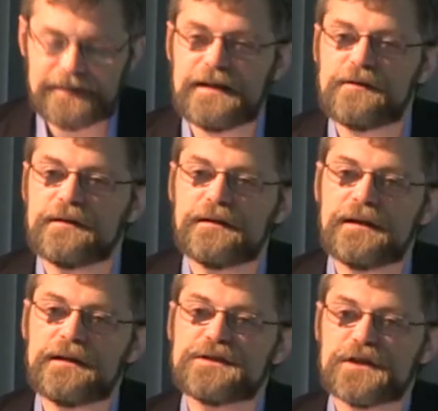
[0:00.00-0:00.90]

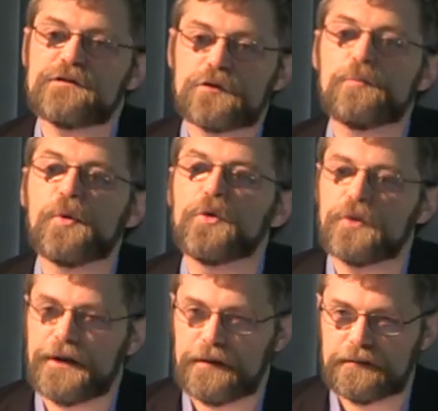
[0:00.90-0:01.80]
they gesture
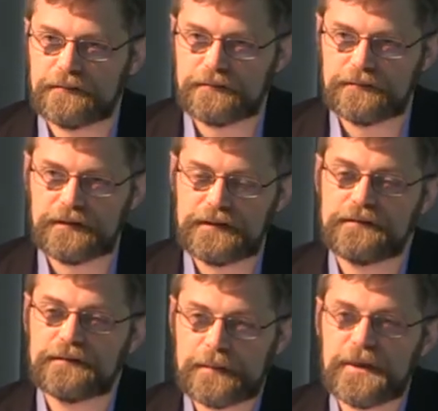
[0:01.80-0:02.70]
more.
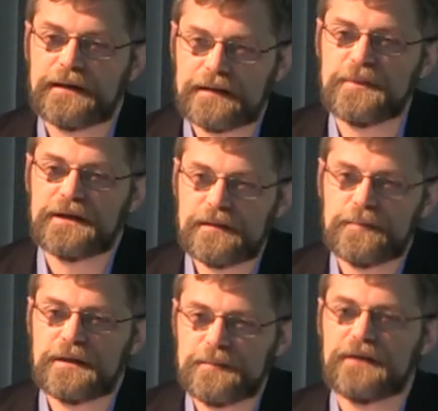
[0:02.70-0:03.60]
They, come on, give
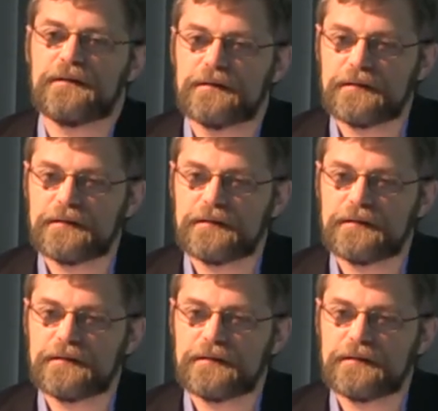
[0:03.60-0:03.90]
me.